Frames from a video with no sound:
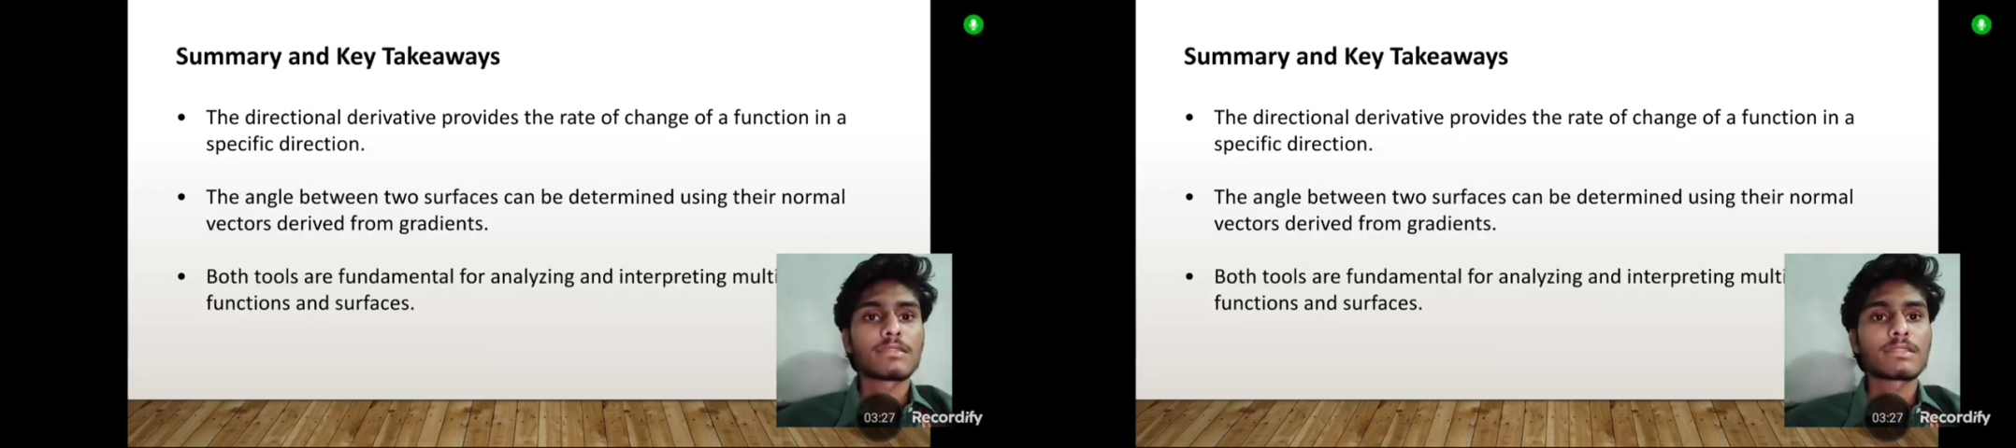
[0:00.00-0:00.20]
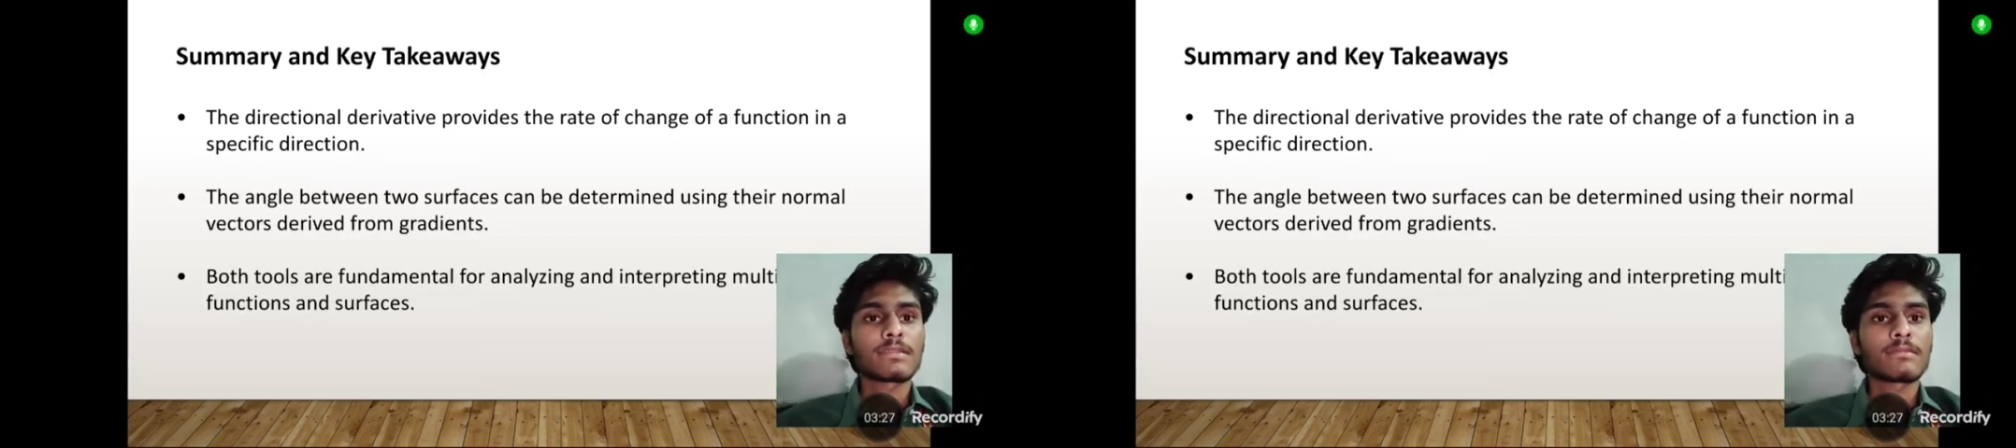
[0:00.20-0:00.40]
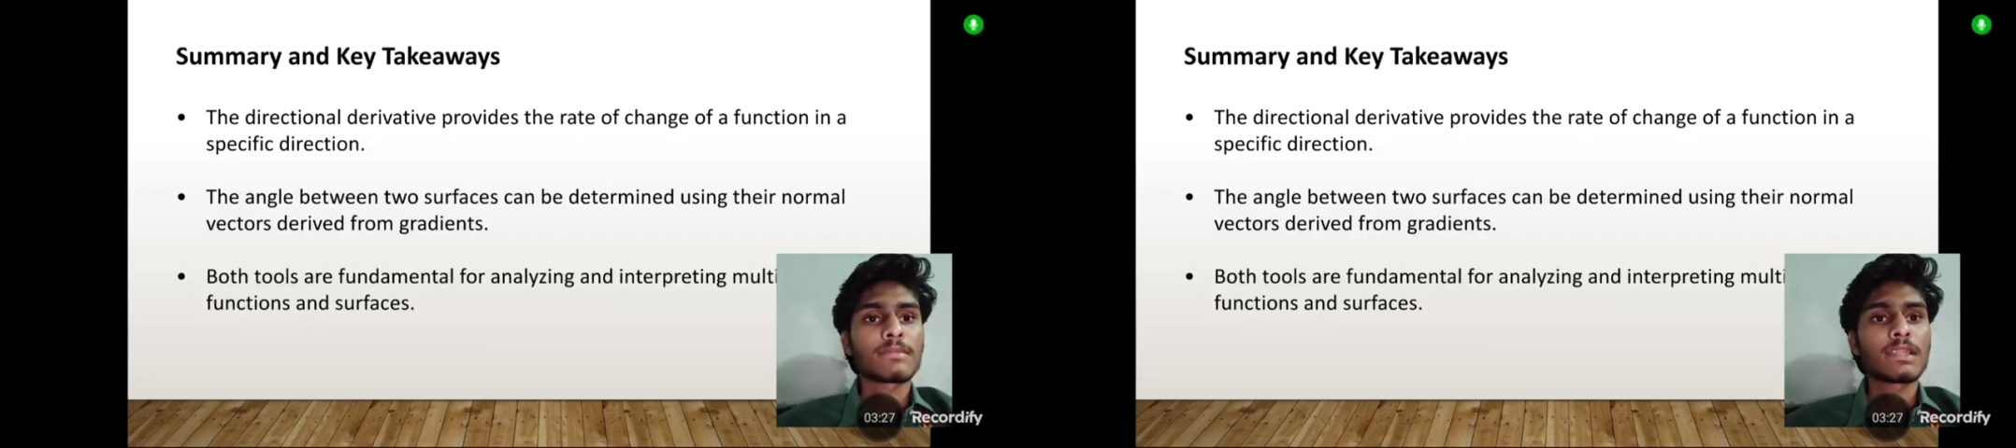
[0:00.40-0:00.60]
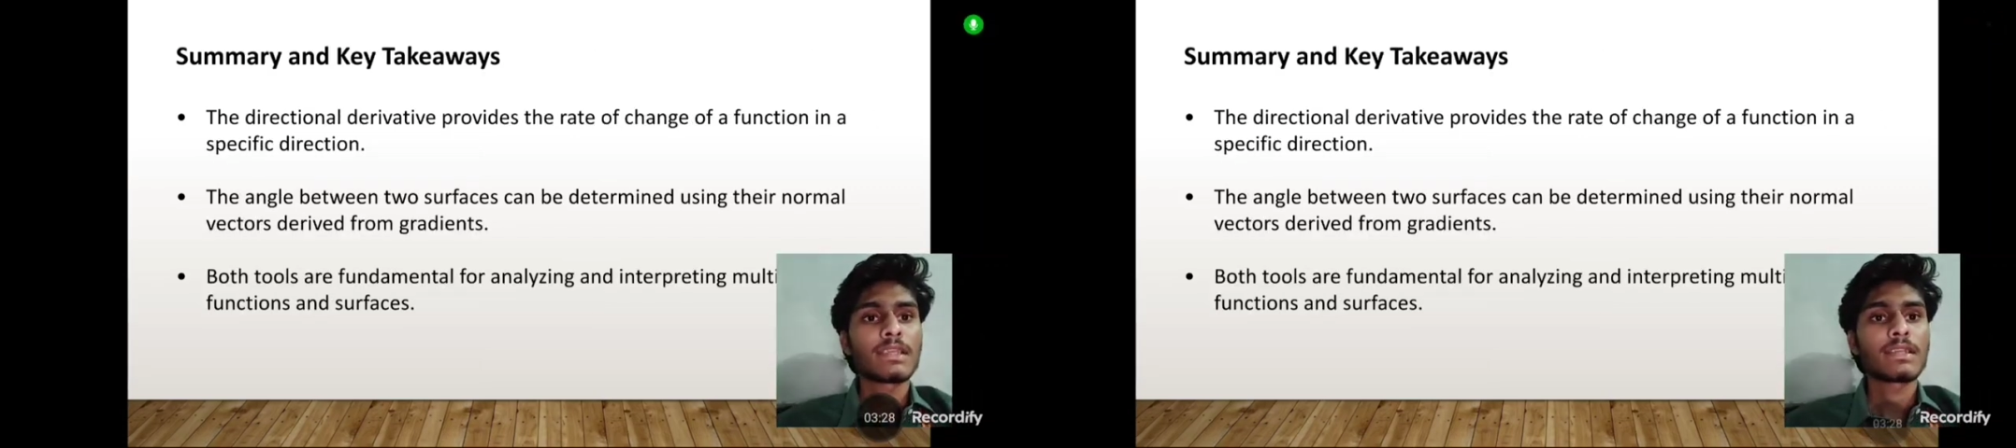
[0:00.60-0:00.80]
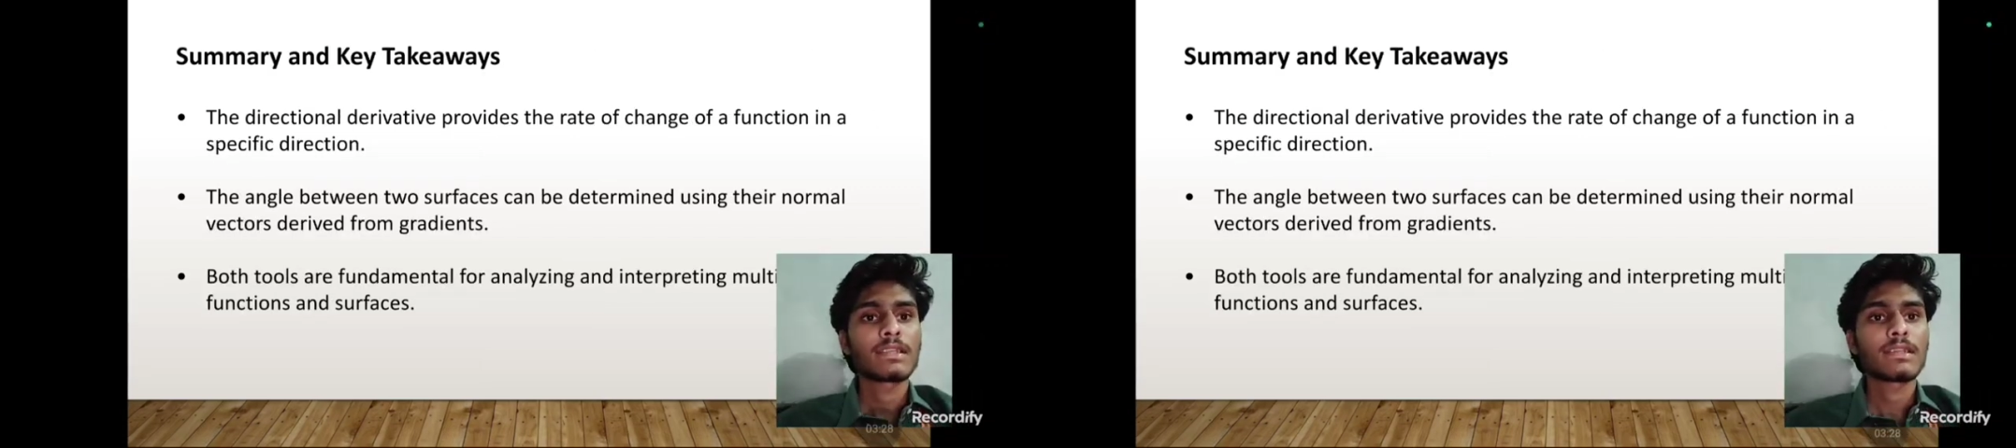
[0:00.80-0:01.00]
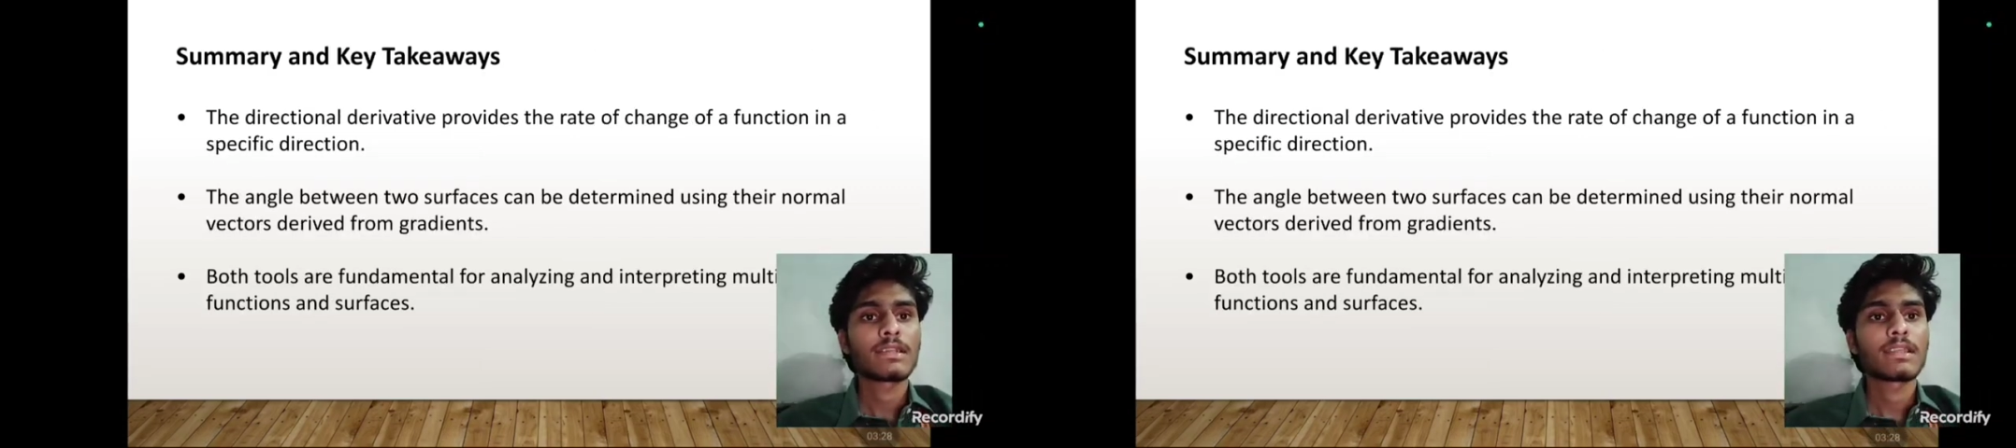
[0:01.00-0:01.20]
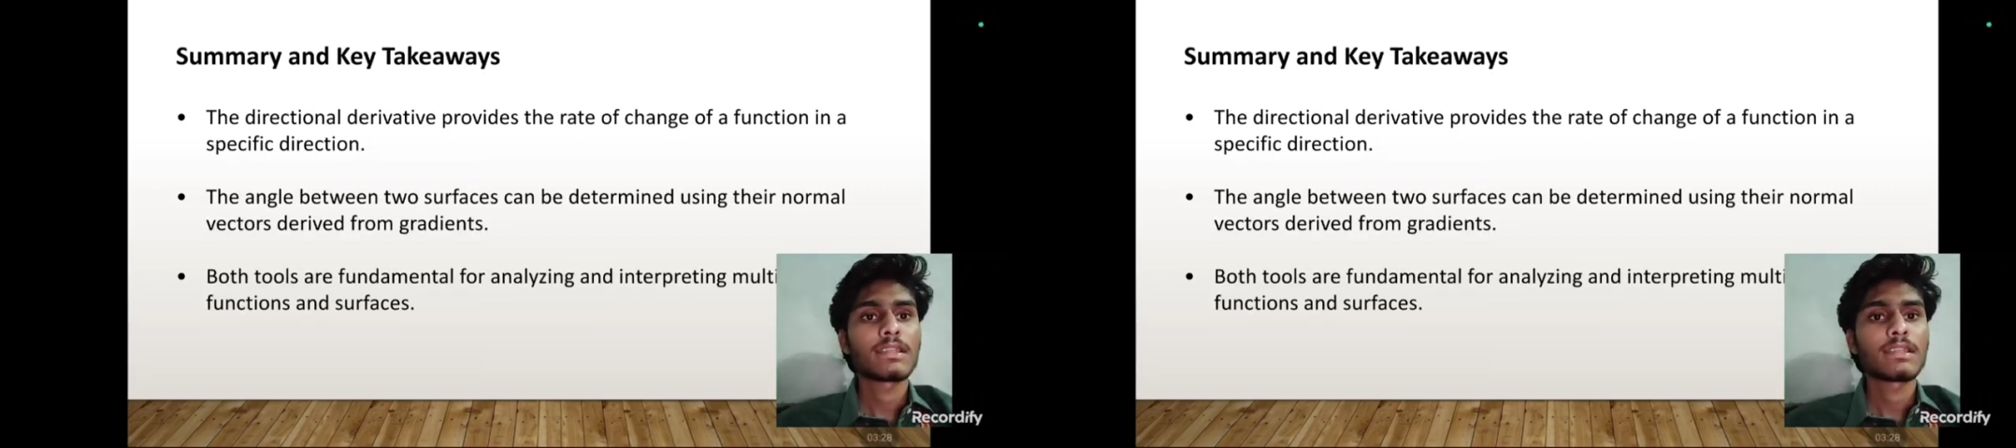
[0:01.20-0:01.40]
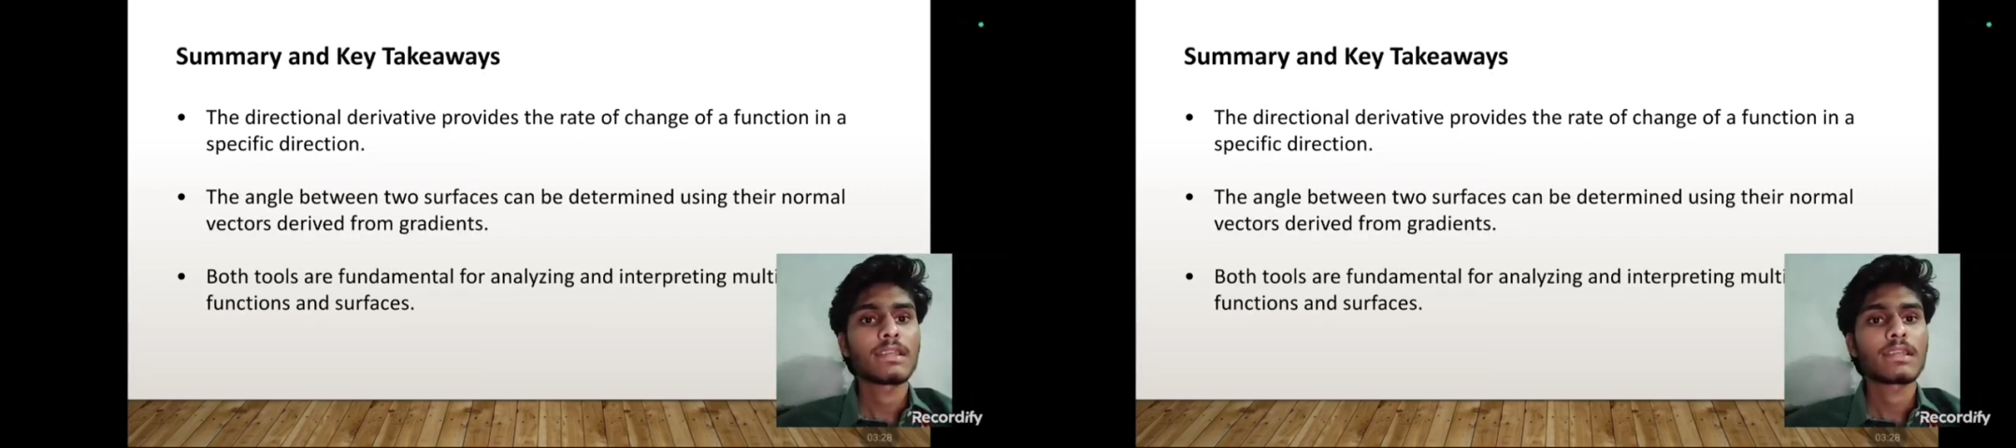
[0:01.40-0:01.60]
Summary and
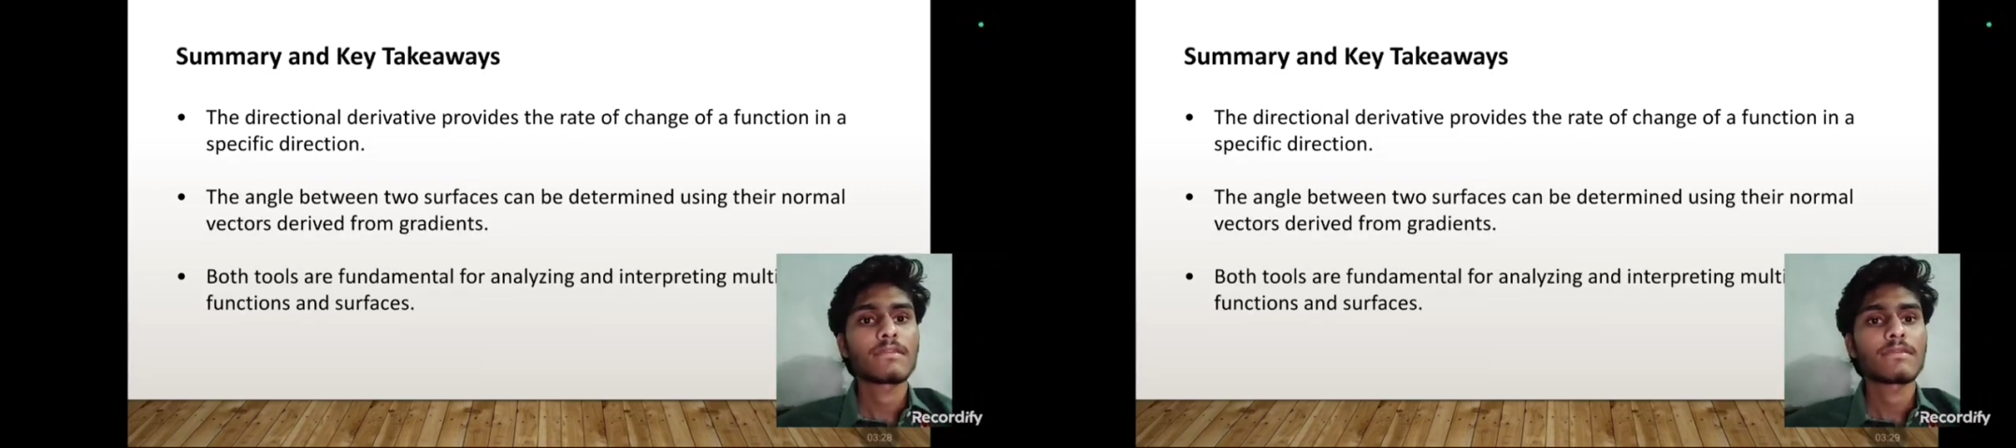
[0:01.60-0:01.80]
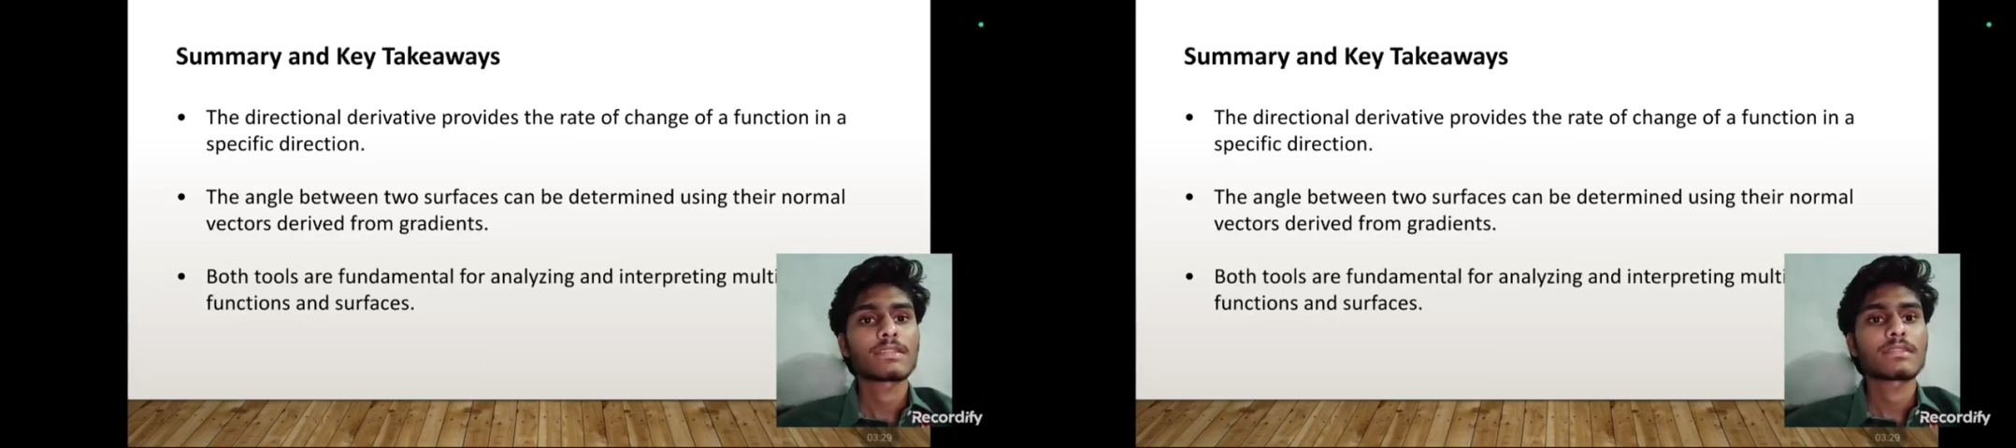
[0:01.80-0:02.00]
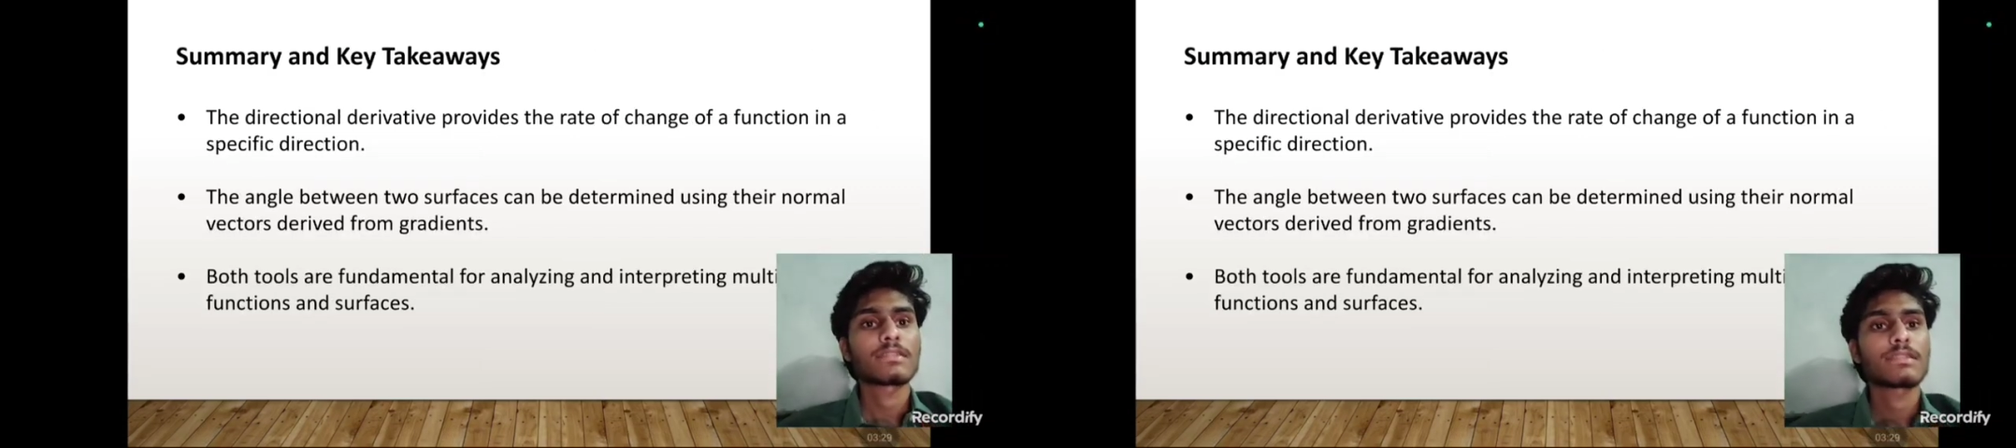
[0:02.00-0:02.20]
key takeaways.